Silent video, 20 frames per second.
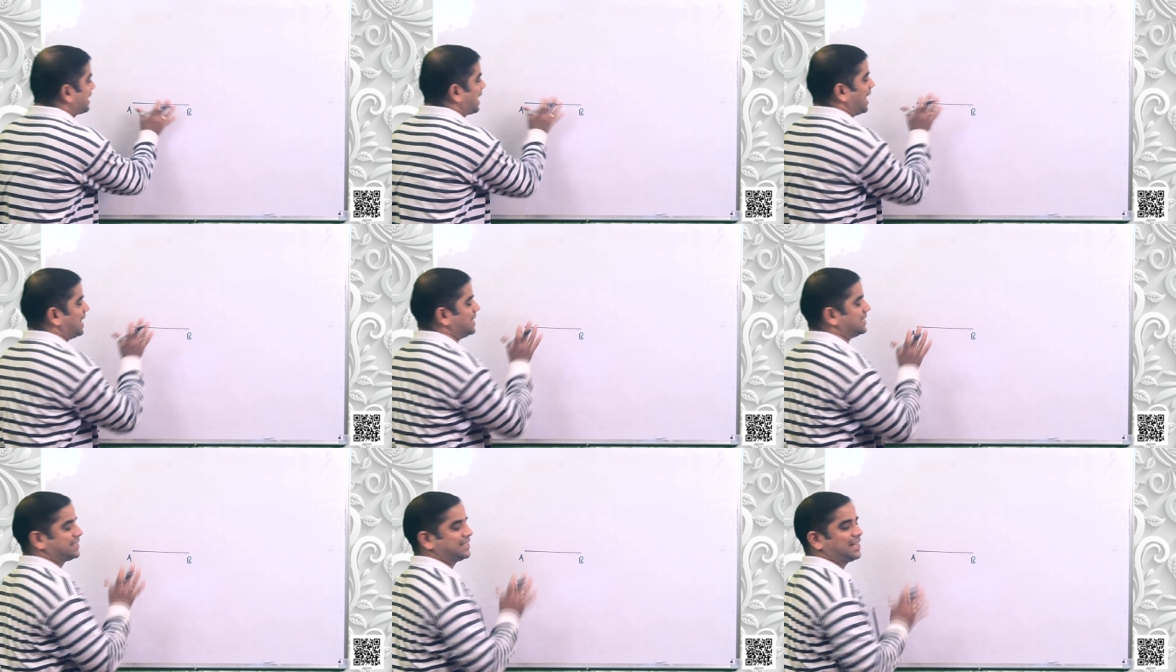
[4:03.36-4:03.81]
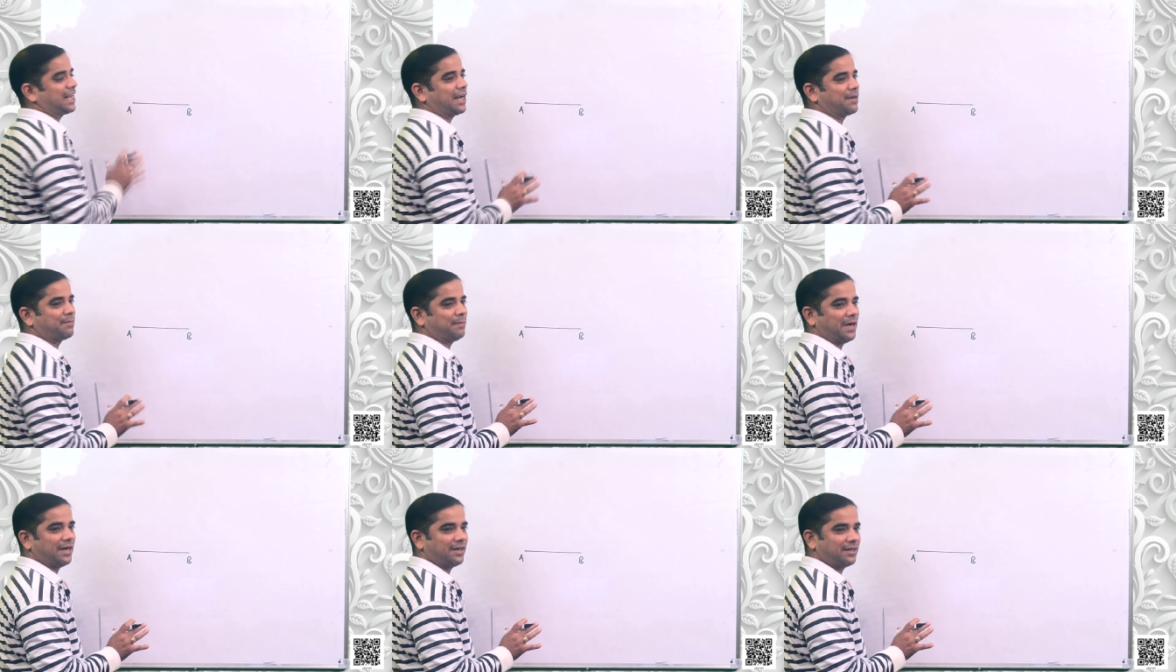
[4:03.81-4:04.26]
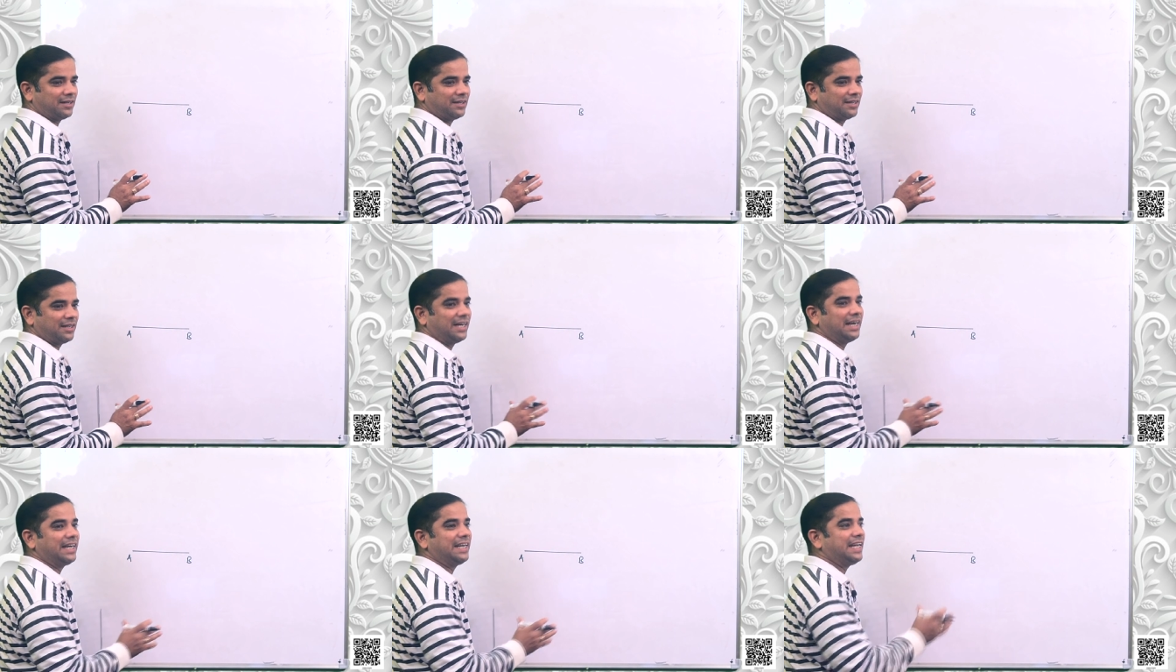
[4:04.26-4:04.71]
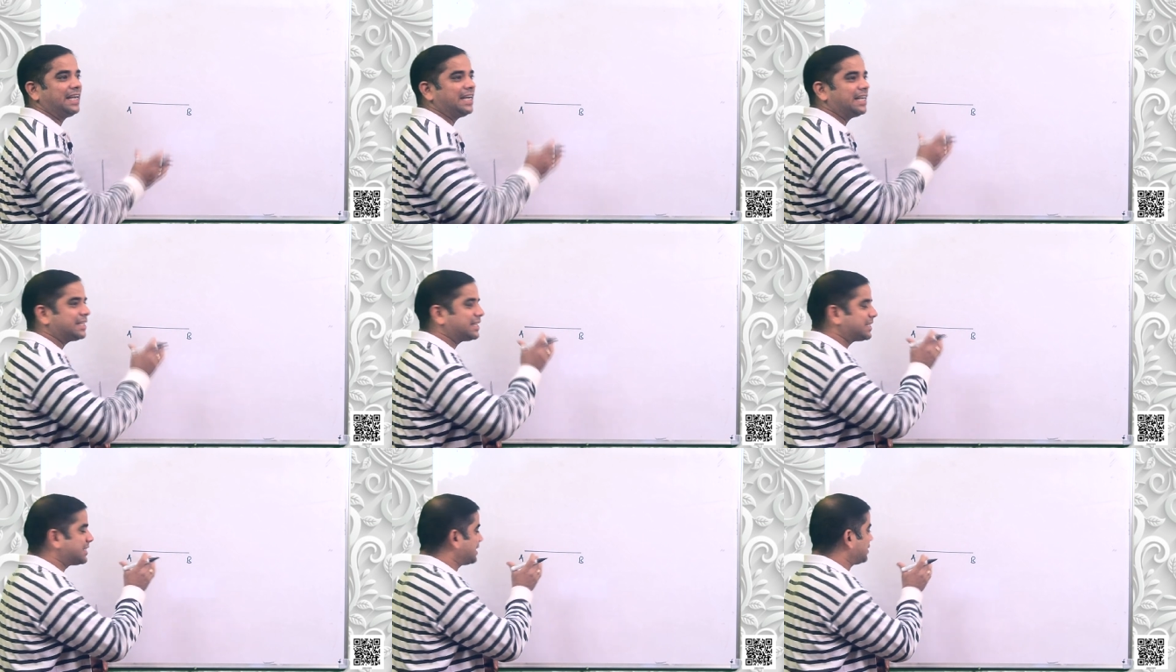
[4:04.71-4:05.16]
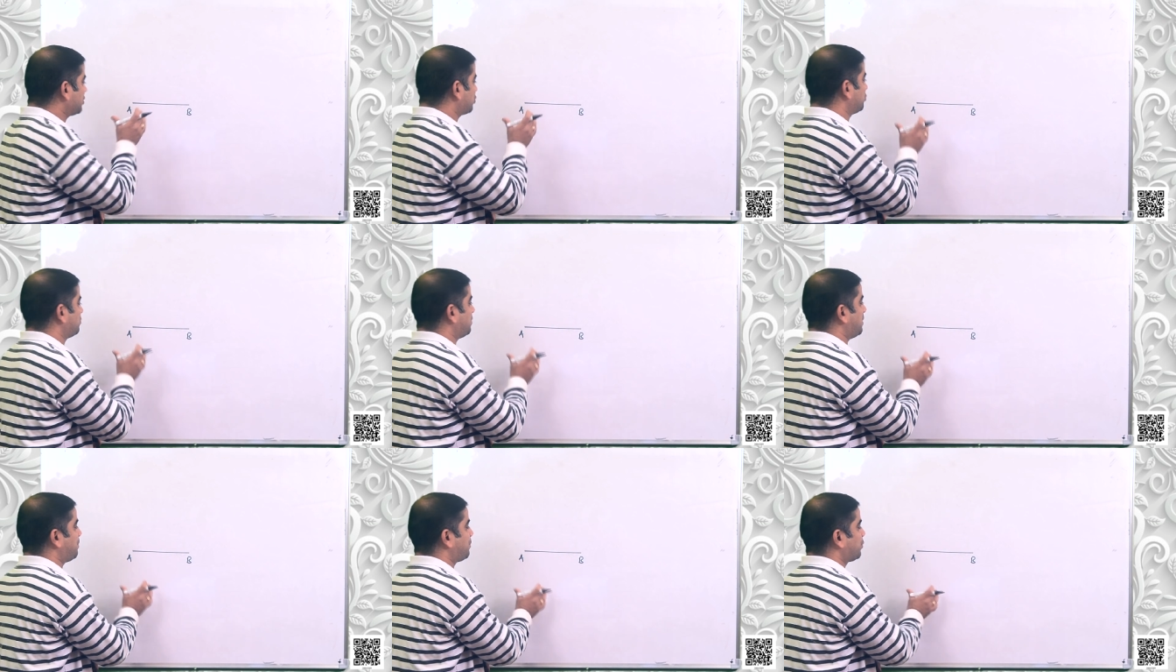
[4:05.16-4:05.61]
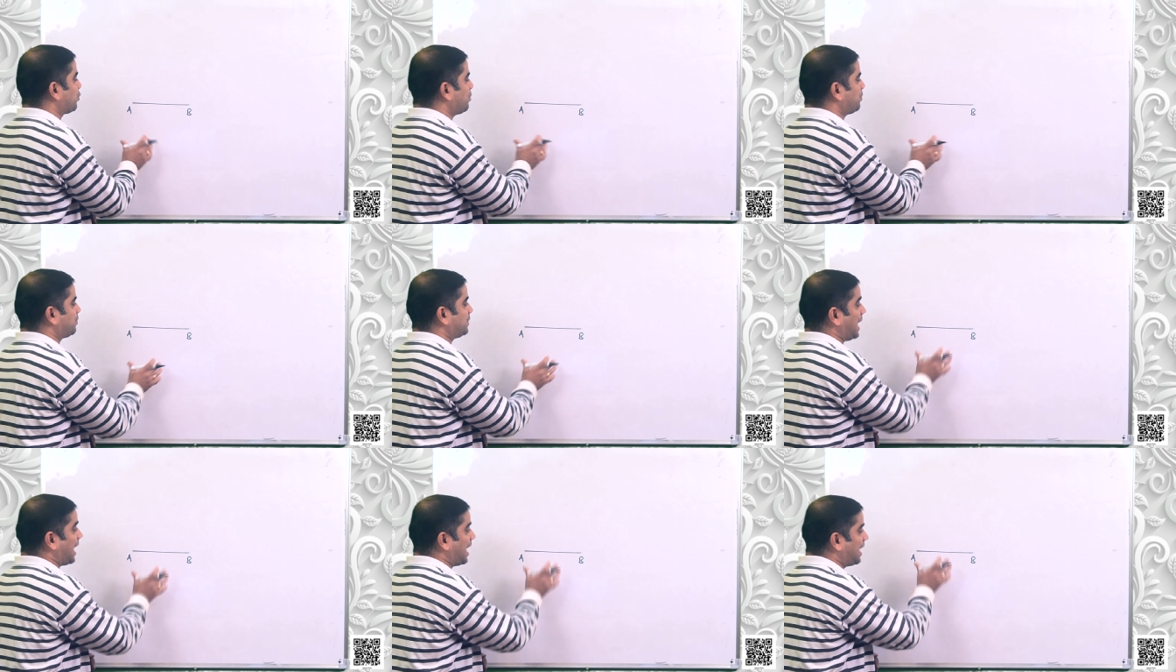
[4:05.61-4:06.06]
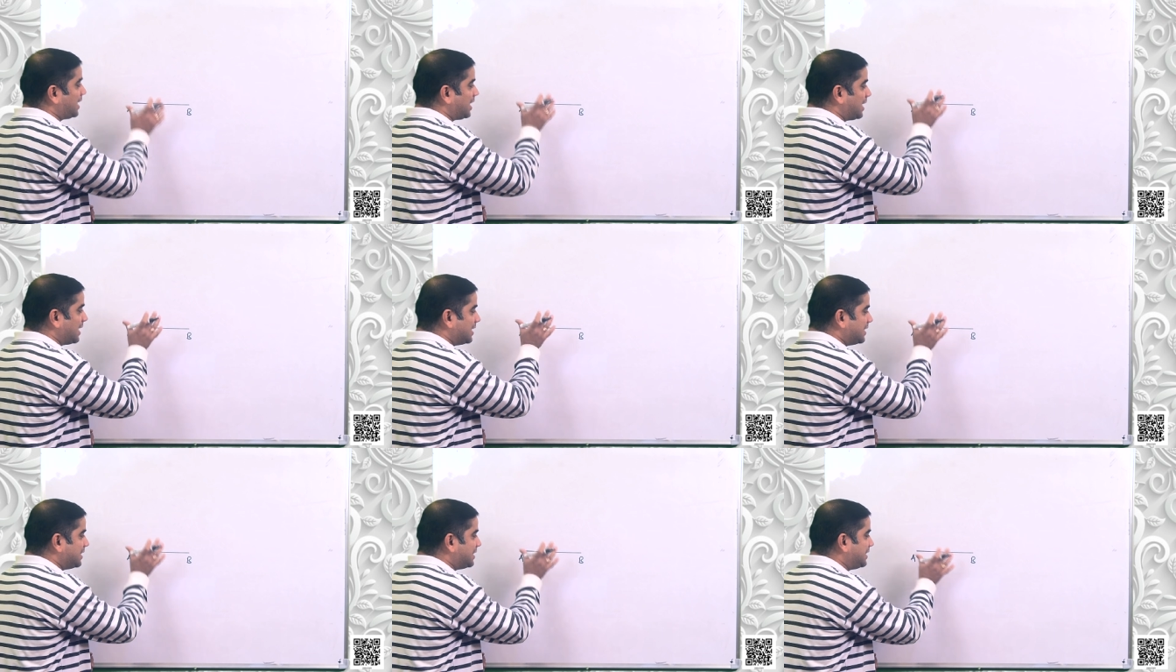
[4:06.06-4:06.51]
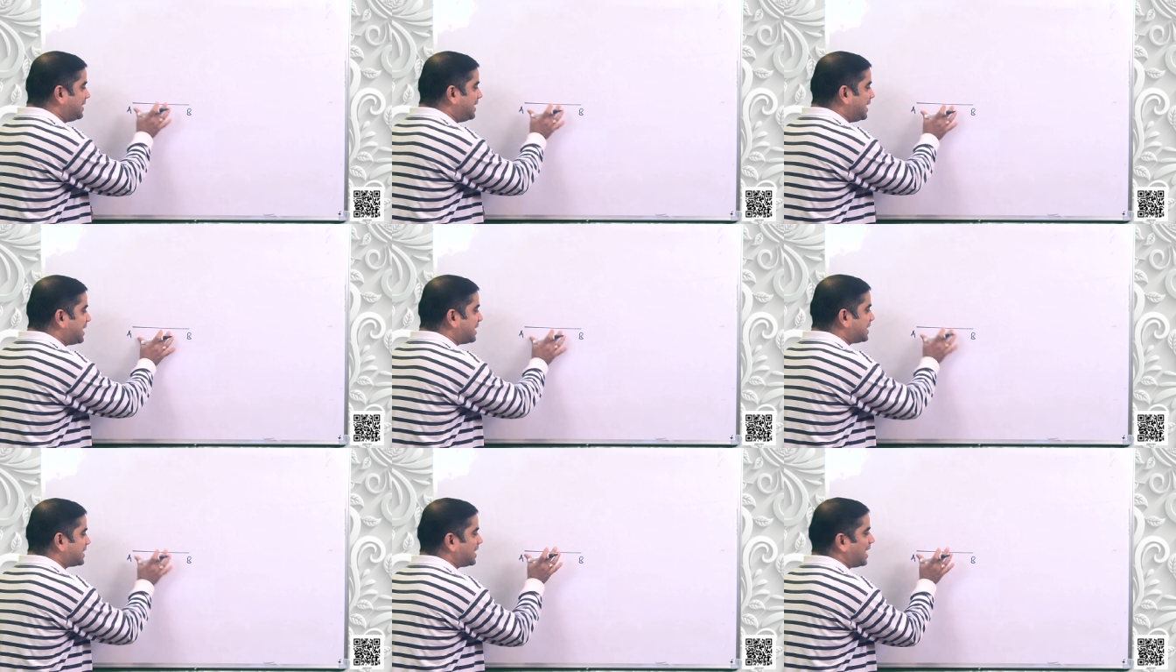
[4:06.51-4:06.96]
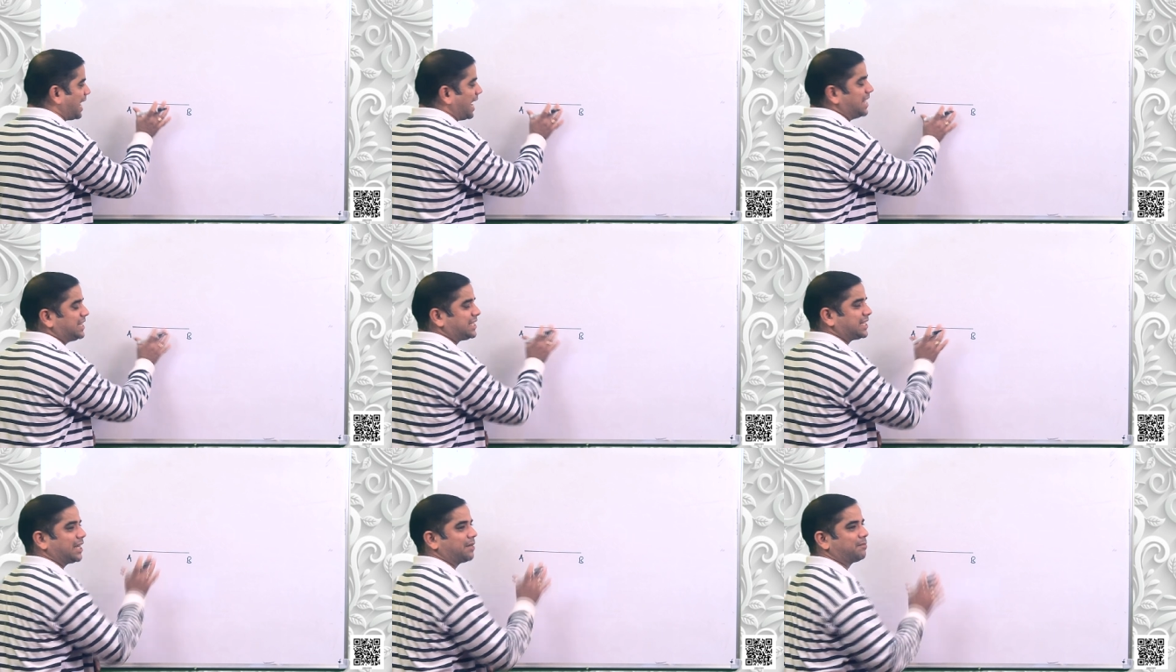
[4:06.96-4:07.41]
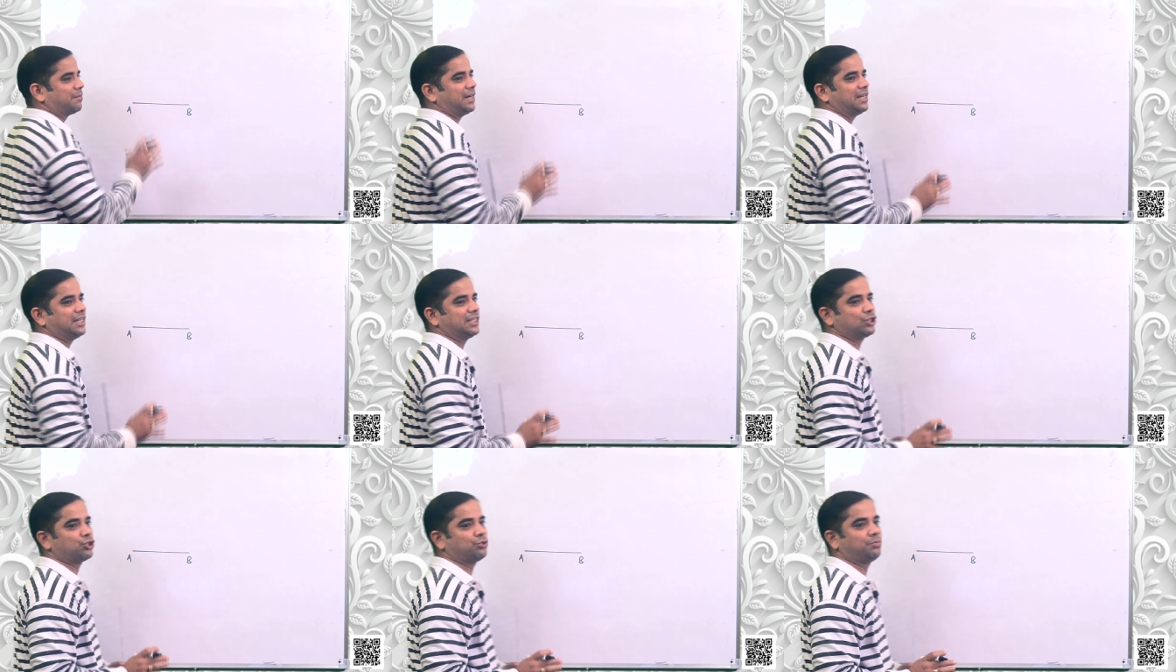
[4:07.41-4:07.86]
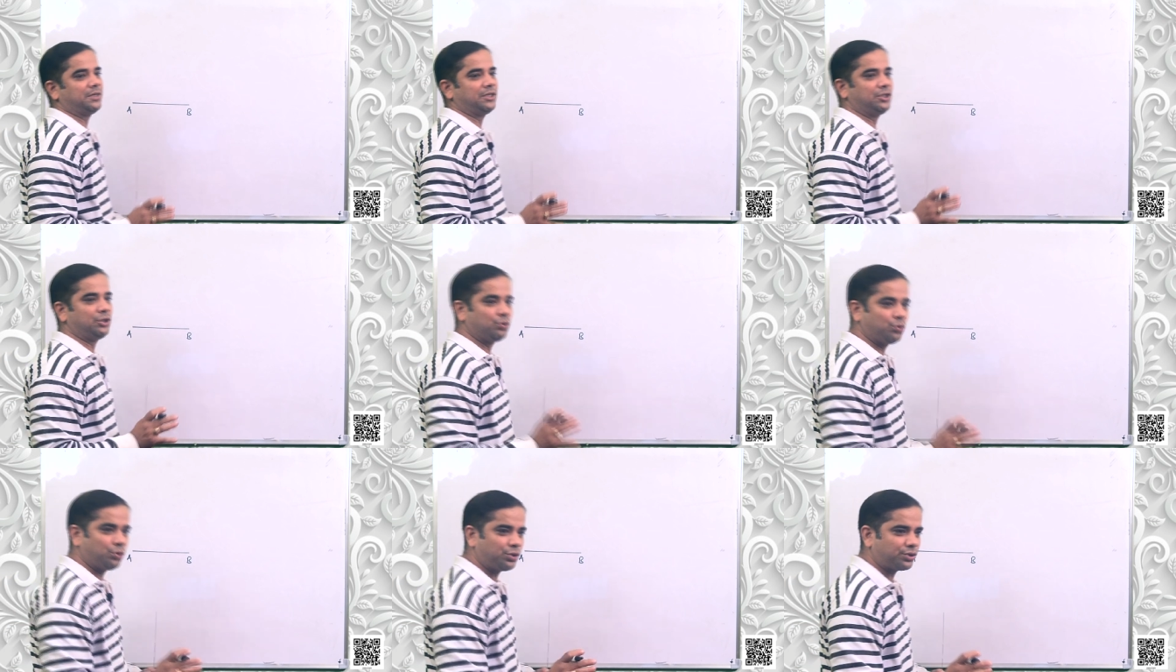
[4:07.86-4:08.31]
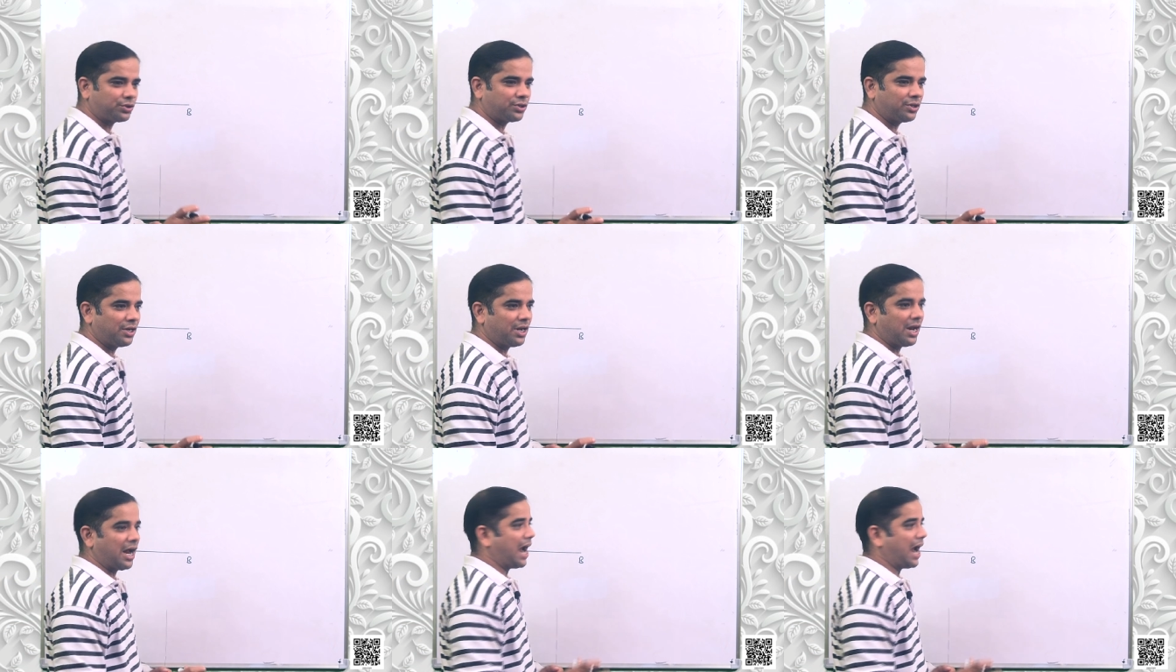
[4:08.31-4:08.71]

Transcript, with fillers: line segment it is to be proved that this line segment is to be used